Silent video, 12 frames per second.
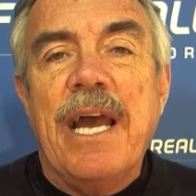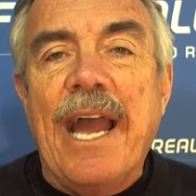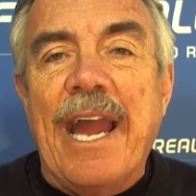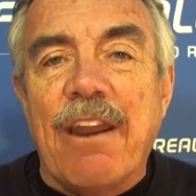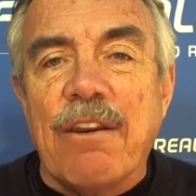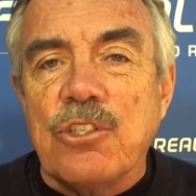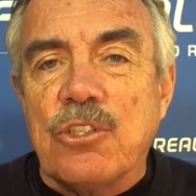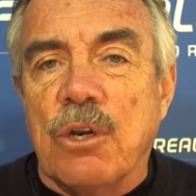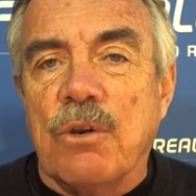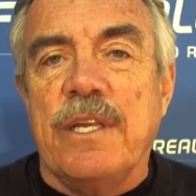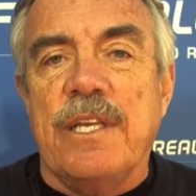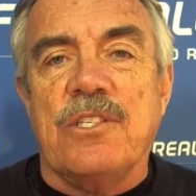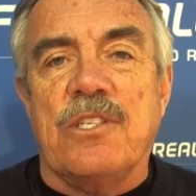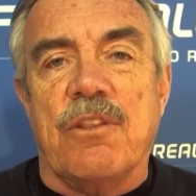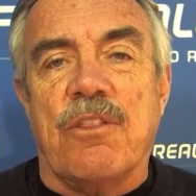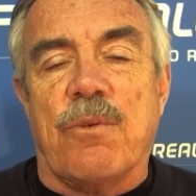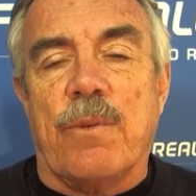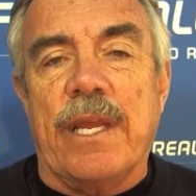Arizona is in
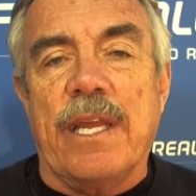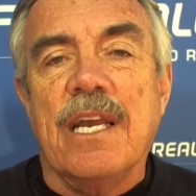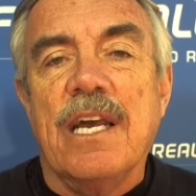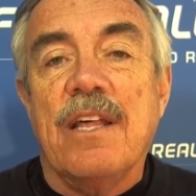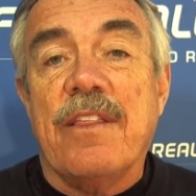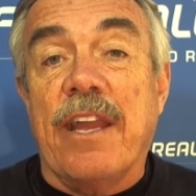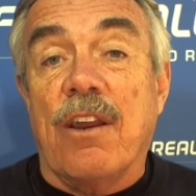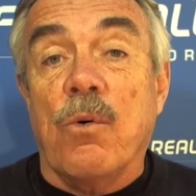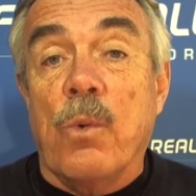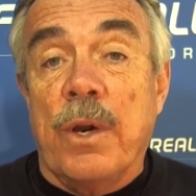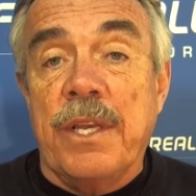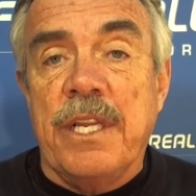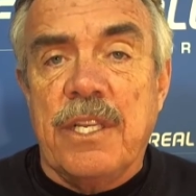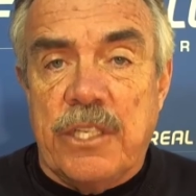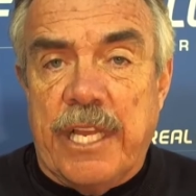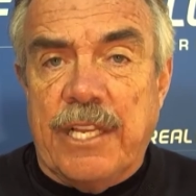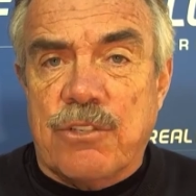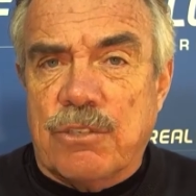3. They are one
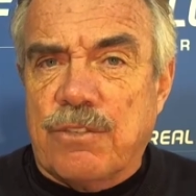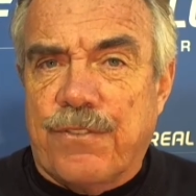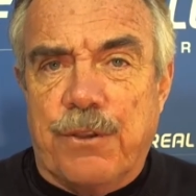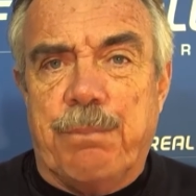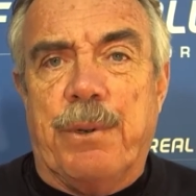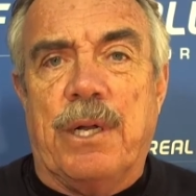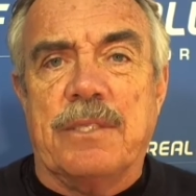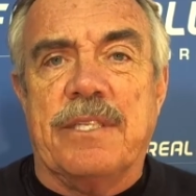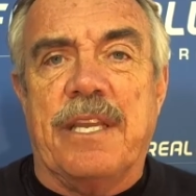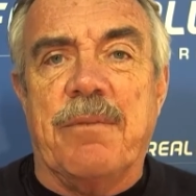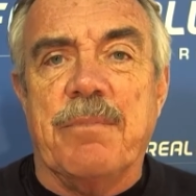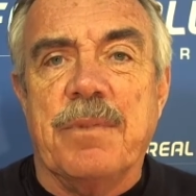dangerous football team.